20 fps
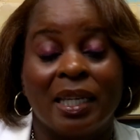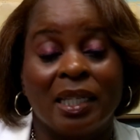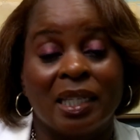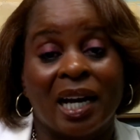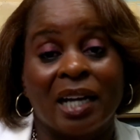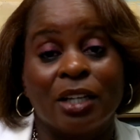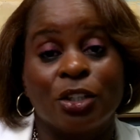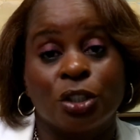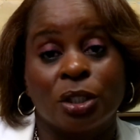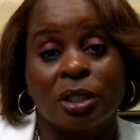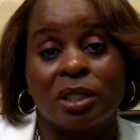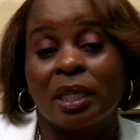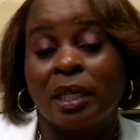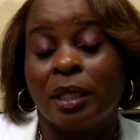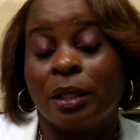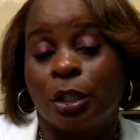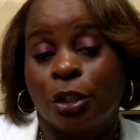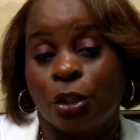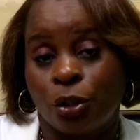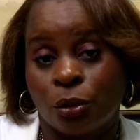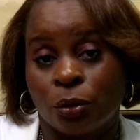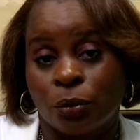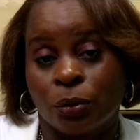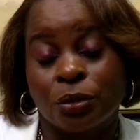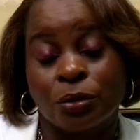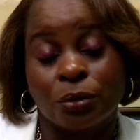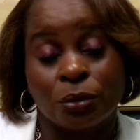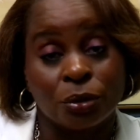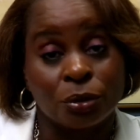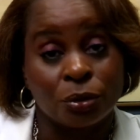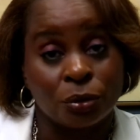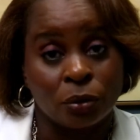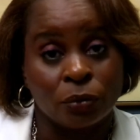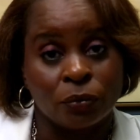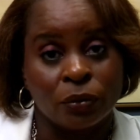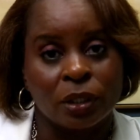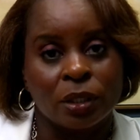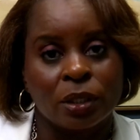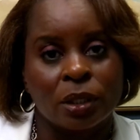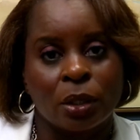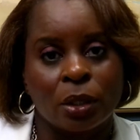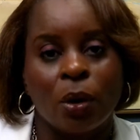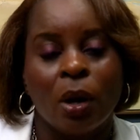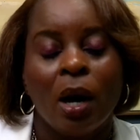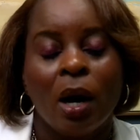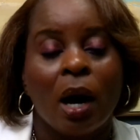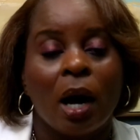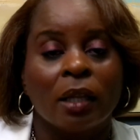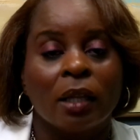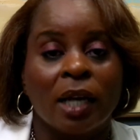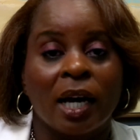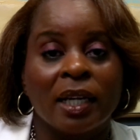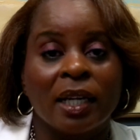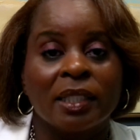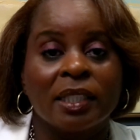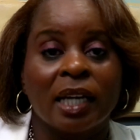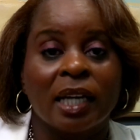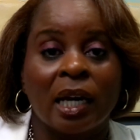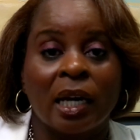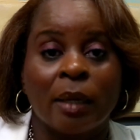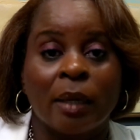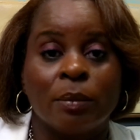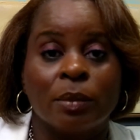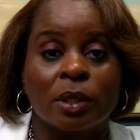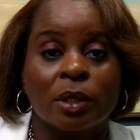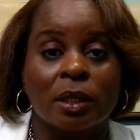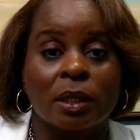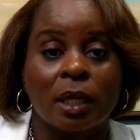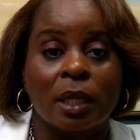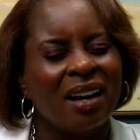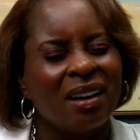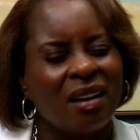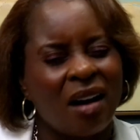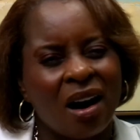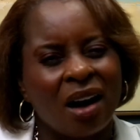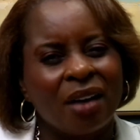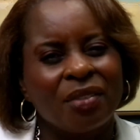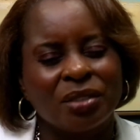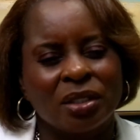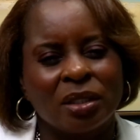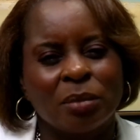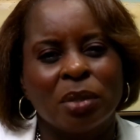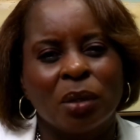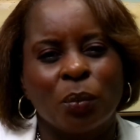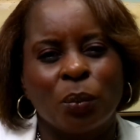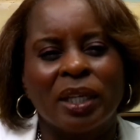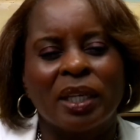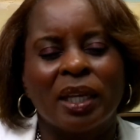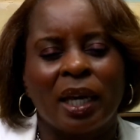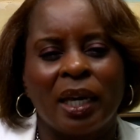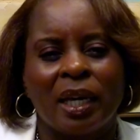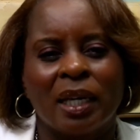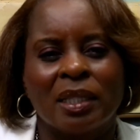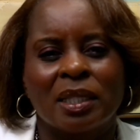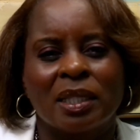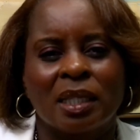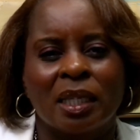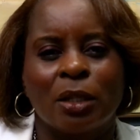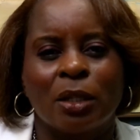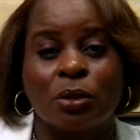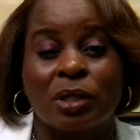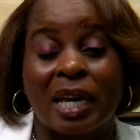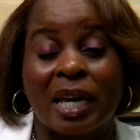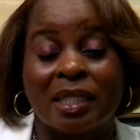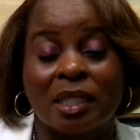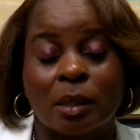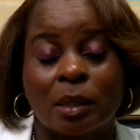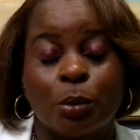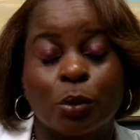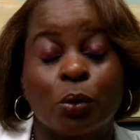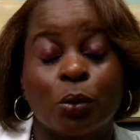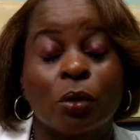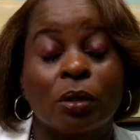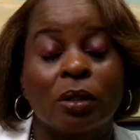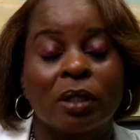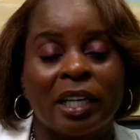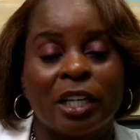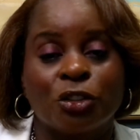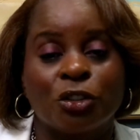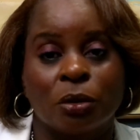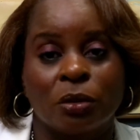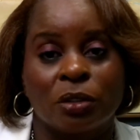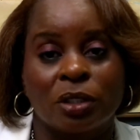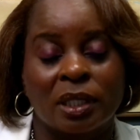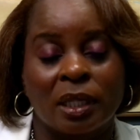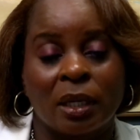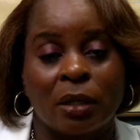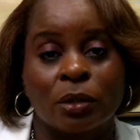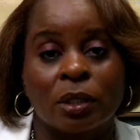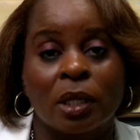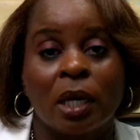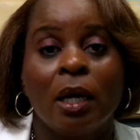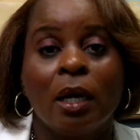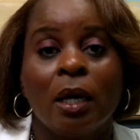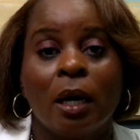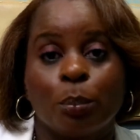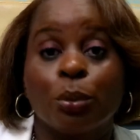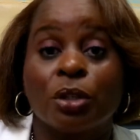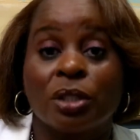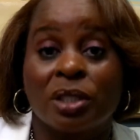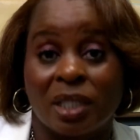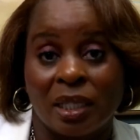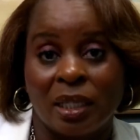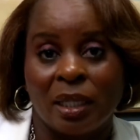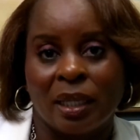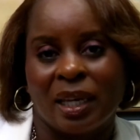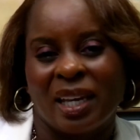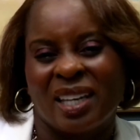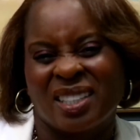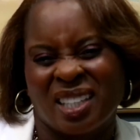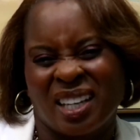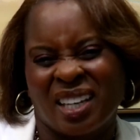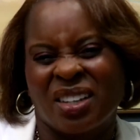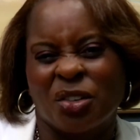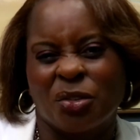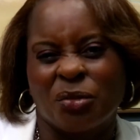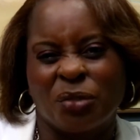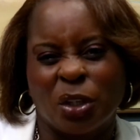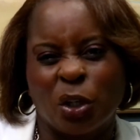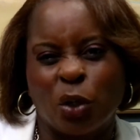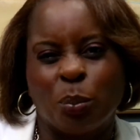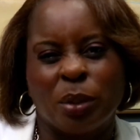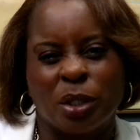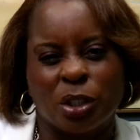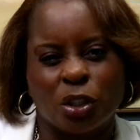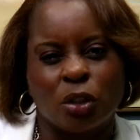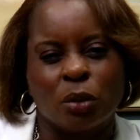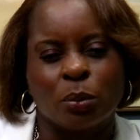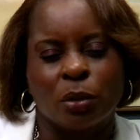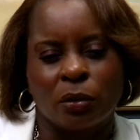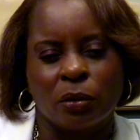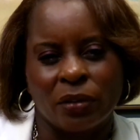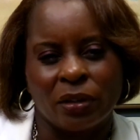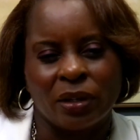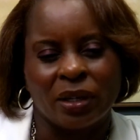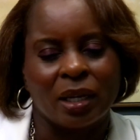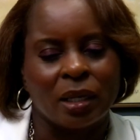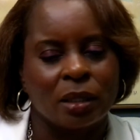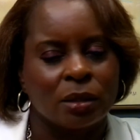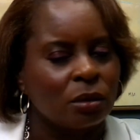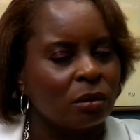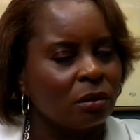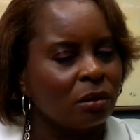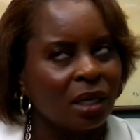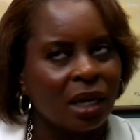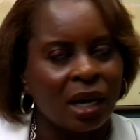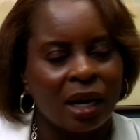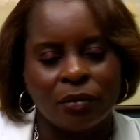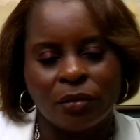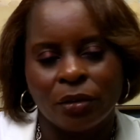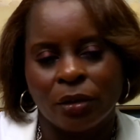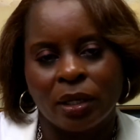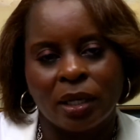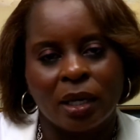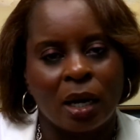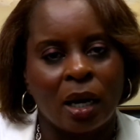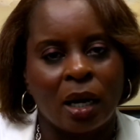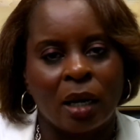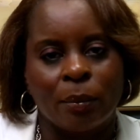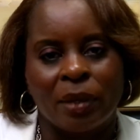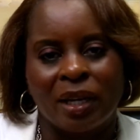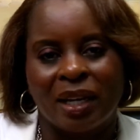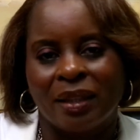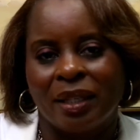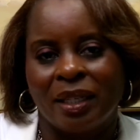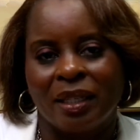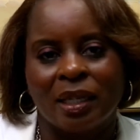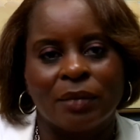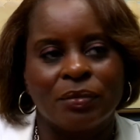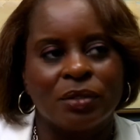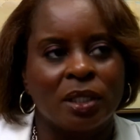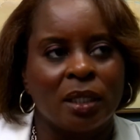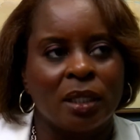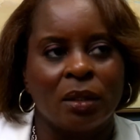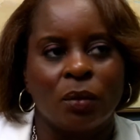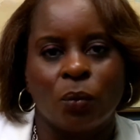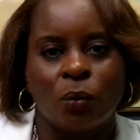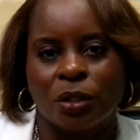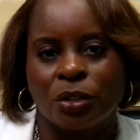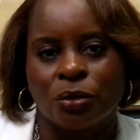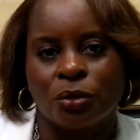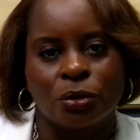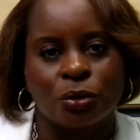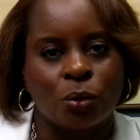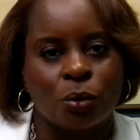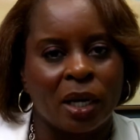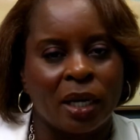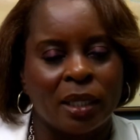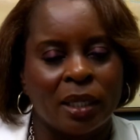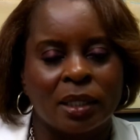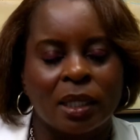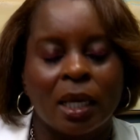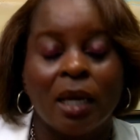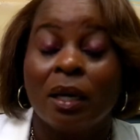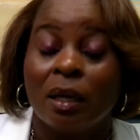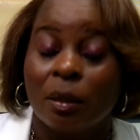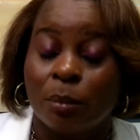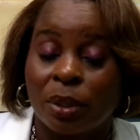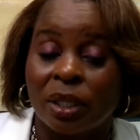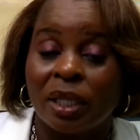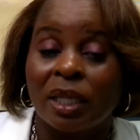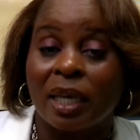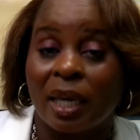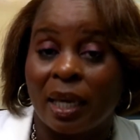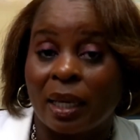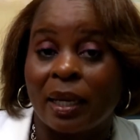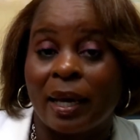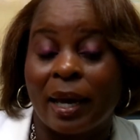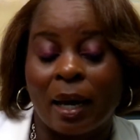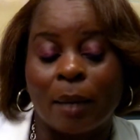and not just in the uterus or cervix. So a lot of times, not often, but we can see those atypical glandular cells presenting as like a fallopian tube or ovarian cancer. Not very common. I think I've seen it once or twice, but it can